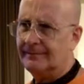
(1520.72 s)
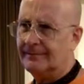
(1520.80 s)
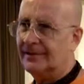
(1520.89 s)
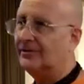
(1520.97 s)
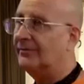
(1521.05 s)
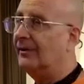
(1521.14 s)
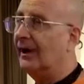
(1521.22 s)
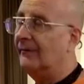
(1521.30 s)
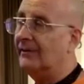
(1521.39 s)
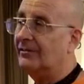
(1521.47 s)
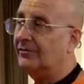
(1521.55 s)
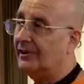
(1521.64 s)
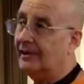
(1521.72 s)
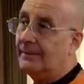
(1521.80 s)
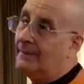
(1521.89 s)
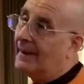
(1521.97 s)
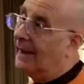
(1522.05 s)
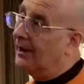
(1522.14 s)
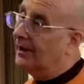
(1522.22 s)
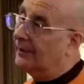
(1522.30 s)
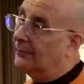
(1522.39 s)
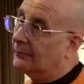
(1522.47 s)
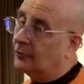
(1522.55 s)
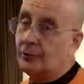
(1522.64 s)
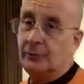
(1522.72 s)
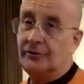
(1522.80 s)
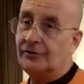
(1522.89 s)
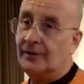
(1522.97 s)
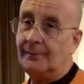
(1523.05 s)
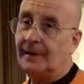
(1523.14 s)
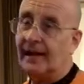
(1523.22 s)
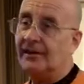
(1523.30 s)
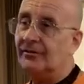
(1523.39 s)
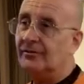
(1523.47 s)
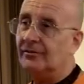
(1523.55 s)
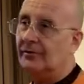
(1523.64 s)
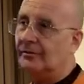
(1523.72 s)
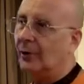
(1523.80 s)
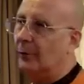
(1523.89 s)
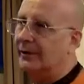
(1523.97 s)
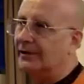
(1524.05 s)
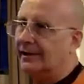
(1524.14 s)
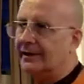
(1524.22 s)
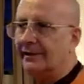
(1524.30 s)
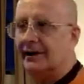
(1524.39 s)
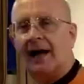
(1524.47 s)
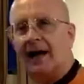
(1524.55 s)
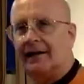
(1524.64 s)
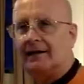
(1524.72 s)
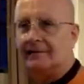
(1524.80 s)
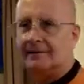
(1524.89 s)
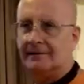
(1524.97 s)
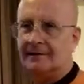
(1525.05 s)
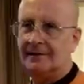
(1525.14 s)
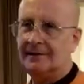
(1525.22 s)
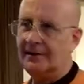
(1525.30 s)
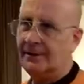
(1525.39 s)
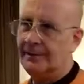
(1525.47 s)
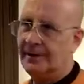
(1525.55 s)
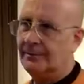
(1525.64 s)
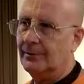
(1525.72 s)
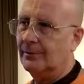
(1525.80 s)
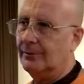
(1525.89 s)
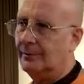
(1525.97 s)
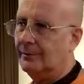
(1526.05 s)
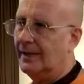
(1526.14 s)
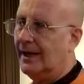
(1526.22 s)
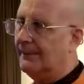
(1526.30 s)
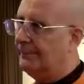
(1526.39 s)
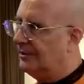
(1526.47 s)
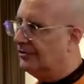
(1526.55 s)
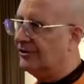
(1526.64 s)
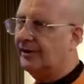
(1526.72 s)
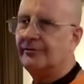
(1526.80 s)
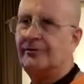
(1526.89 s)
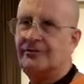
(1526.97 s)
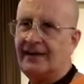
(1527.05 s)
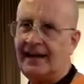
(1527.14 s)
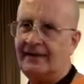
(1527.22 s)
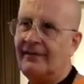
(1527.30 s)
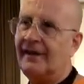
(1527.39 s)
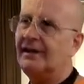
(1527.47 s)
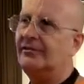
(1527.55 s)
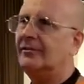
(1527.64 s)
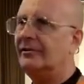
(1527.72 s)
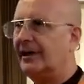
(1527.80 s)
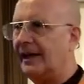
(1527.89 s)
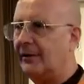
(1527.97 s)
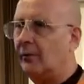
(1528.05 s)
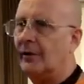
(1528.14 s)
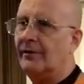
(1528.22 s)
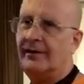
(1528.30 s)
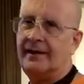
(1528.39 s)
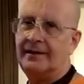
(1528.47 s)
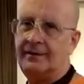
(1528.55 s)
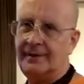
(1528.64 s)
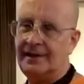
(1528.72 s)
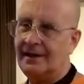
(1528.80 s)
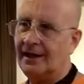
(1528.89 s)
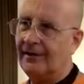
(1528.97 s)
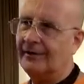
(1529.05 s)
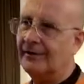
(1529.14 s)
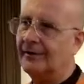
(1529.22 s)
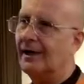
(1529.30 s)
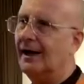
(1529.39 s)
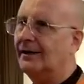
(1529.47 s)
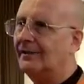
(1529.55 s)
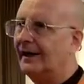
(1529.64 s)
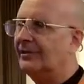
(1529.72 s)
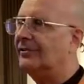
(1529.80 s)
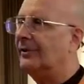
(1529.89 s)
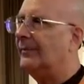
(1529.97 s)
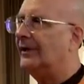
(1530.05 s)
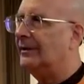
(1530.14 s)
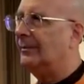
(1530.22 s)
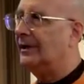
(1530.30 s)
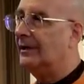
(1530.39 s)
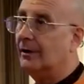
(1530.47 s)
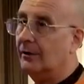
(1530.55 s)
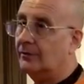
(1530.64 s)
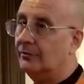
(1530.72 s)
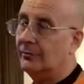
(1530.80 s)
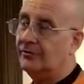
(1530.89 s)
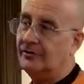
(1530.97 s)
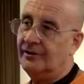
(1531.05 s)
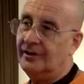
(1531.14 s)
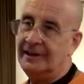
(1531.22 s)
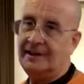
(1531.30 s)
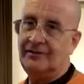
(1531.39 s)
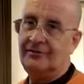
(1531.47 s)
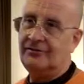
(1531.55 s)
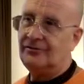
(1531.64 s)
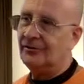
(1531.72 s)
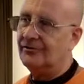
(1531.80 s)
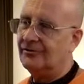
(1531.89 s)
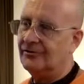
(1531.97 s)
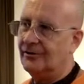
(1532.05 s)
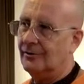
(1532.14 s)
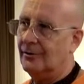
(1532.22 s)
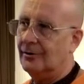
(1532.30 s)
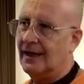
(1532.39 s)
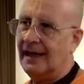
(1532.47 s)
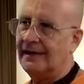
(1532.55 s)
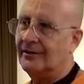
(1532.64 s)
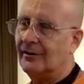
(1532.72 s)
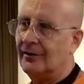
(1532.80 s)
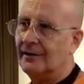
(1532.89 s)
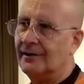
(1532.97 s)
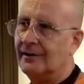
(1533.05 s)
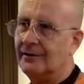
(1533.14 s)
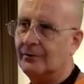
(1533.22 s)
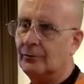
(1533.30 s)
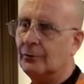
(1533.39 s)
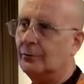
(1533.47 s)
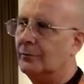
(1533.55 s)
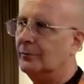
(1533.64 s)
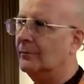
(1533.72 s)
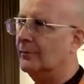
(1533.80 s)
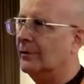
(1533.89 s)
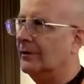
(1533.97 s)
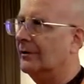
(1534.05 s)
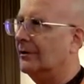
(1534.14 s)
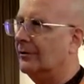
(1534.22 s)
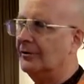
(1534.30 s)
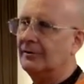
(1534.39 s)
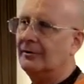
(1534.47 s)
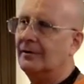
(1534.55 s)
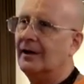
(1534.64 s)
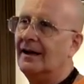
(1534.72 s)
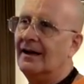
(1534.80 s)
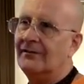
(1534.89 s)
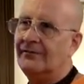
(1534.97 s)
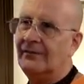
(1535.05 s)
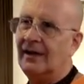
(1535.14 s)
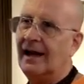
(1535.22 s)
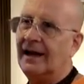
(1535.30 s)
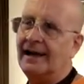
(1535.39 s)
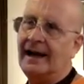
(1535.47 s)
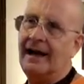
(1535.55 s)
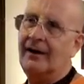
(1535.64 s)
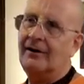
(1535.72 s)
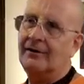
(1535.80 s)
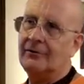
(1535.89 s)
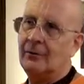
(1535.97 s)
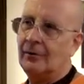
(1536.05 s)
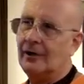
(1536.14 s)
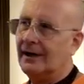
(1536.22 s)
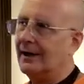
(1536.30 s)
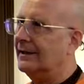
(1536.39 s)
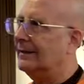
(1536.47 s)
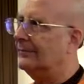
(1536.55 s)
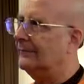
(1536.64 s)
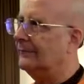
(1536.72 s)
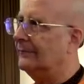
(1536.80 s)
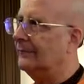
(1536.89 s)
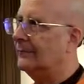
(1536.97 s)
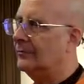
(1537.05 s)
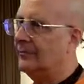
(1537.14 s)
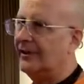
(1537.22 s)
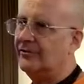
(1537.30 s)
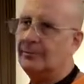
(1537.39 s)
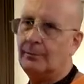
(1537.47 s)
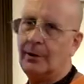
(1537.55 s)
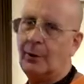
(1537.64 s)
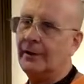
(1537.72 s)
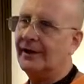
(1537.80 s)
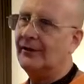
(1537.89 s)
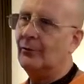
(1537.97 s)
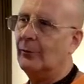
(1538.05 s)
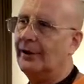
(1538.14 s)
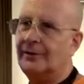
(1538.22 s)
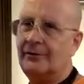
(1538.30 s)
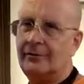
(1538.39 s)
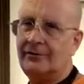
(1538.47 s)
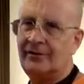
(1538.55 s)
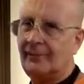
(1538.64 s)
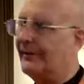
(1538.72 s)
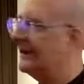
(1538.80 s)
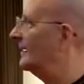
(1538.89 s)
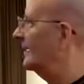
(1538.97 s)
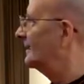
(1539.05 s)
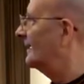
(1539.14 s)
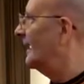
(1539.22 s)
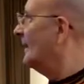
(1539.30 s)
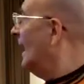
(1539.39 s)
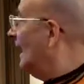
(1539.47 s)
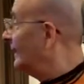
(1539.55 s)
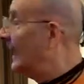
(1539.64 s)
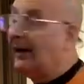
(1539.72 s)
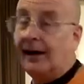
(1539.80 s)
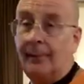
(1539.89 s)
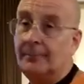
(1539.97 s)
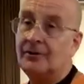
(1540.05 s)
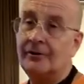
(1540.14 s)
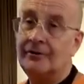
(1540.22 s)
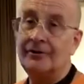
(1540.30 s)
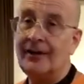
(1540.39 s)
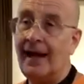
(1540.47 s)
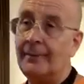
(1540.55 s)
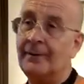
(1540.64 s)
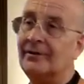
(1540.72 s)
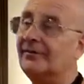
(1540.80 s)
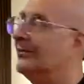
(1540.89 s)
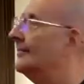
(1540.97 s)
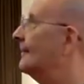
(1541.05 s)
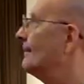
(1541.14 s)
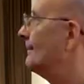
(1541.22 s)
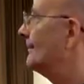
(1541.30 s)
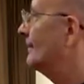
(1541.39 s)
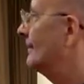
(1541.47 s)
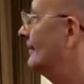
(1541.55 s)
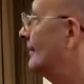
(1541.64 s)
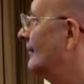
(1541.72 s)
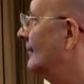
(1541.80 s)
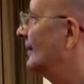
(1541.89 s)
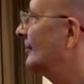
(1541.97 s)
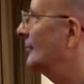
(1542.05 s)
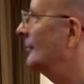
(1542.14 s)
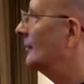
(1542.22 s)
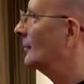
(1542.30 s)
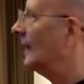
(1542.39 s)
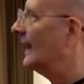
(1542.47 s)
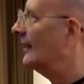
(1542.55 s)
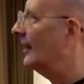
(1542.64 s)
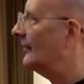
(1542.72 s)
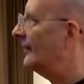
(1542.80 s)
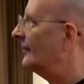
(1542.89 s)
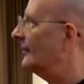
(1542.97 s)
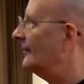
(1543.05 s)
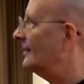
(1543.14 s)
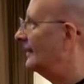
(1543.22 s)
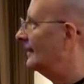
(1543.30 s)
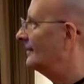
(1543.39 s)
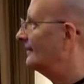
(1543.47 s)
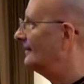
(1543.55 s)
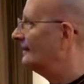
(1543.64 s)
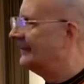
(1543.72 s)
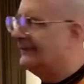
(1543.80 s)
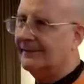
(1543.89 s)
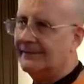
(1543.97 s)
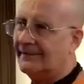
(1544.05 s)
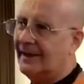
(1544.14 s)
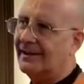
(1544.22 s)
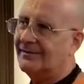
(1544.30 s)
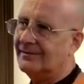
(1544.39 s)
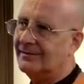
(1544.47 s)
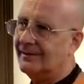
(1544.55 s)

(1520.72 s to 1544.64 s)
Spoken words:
This is obviously true in some cases, and no one can deny it. That there are people who misunderstand things and take one thing to be another, take something to be a ghost, which indeed is just, a light on in a room, or a curtain flying out, or a dress blowing in the wind, or something like that. Yeah, I'm sure this happens. But to write off everything, that's